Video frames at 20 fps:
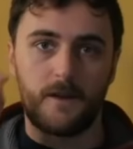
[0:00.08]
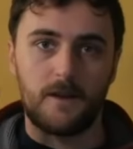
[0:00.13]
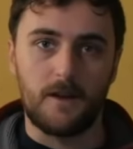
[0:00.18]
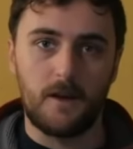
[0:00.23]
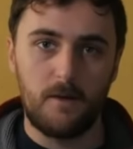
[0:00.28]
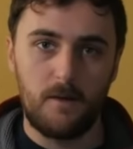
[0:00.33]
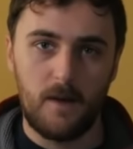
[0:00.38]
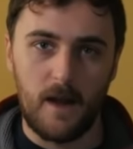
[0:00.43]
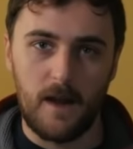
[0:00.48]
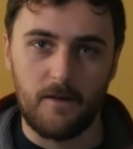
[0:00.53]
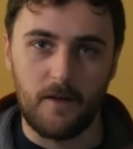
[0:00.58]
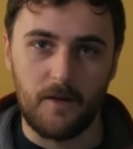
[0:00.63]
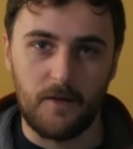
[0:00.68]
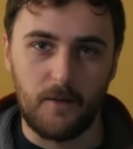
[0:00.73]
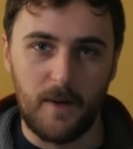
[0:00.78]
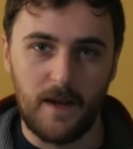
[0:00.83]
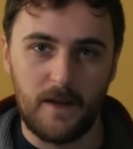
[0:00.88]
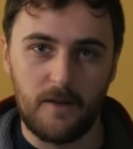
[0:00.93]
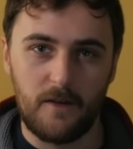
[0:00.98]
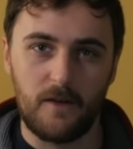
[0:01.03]
you have a
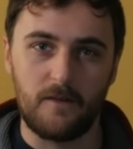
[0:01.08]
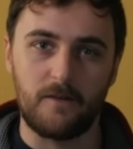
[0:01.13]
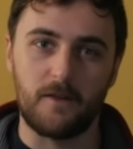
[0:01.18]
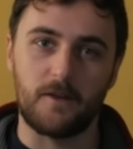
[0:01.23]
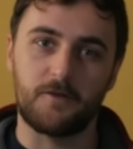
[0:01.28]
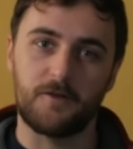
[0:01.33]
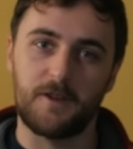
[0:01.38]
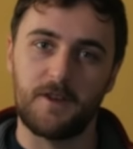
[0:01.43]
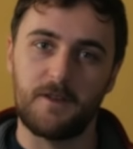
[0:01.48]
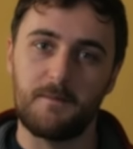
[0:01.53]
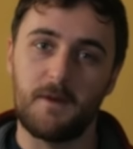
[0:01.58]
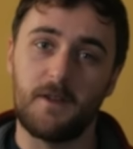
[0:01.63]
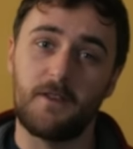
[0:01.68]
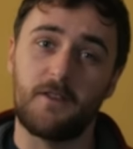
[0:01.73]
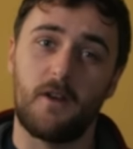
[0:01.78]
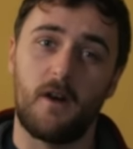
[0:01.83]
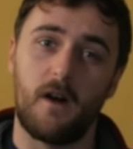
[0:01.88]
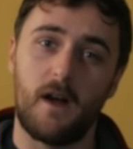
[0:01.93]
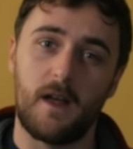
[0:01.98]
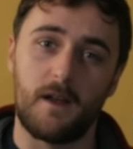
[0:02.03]
sweet tooth at
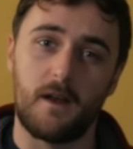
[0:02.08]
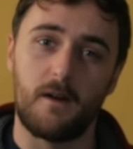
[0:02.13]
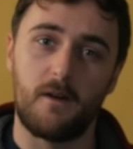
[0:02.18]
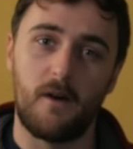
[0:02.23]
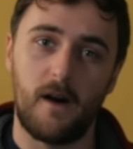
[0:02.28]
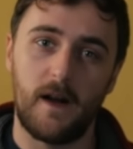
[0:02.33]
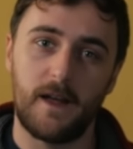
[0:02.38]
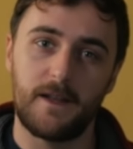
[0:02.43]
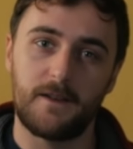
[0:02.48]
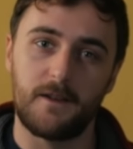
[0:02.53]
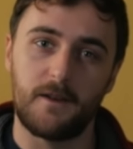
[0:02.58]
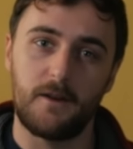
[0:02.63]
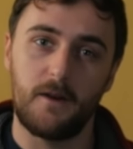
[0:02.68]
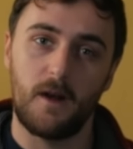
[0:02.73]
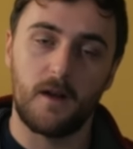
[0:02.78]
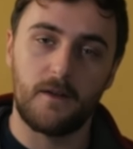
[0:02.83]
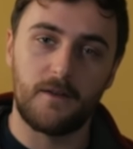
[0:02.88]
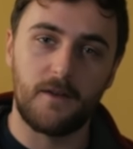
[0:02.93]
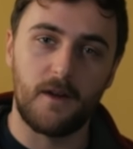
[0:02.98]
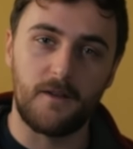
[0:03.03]
Christmas? I know I
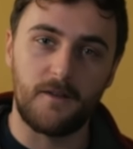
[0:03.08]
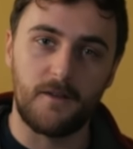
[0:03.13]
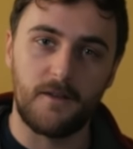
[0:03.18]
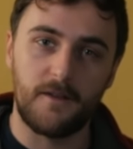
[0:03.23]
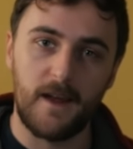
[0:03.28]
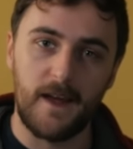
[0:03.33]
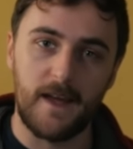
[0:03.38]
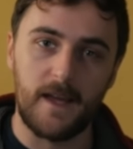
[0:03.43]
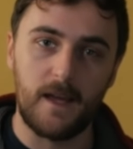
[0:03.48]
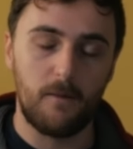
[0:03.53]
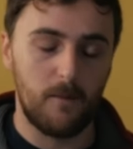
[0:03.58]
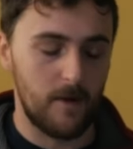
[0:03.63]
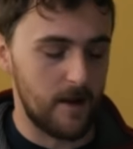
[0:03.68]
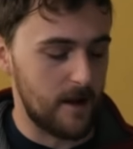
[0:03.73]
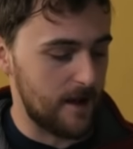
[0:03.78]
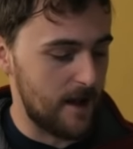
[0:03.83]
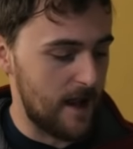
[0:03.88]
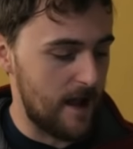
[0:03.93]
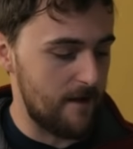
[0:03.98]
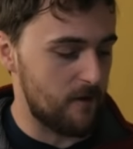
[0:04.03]
do. So today we're
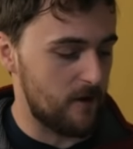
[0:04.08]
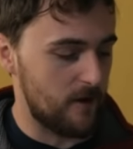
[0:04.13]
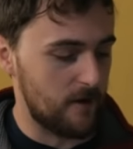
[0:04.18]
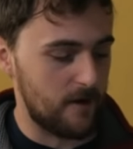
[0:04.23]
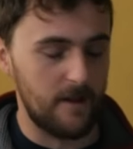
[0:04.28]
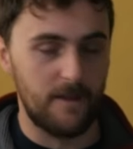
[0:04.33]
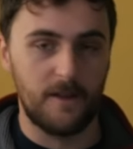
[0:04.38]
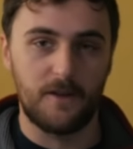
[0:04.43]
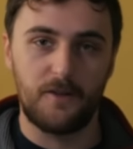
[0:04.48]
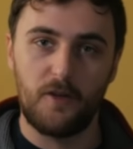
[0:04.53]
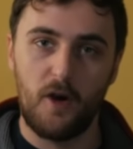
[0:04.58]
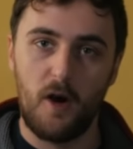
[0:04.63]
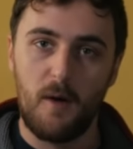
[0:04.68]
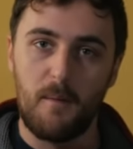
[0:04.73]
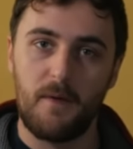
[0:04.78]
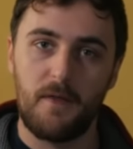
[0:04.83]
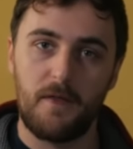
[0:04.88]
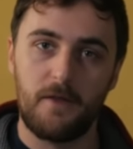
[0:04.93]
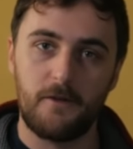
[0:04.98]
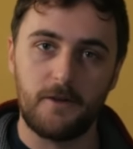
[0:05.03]
going to have a look at the
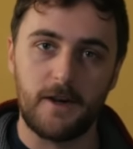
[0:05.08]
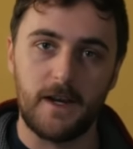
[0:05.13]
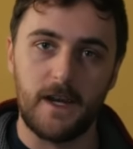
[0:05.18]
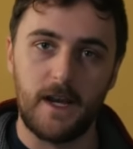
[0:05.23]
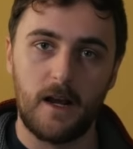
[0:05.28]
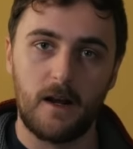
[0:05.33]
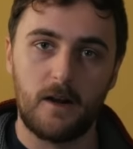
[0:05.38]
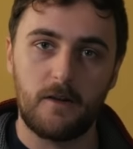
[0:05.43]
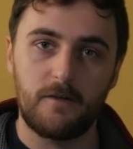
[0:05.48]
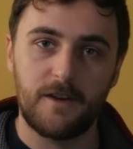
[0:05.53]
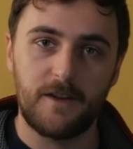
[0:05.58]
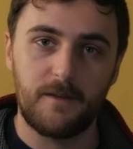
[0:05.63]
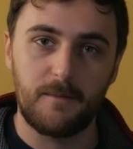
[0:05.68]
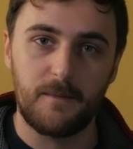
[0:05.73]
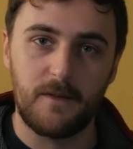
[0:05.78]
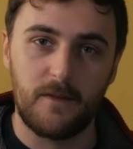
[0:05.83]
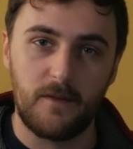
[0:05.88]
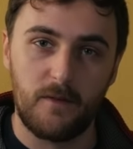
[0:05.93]
top 3 Christmas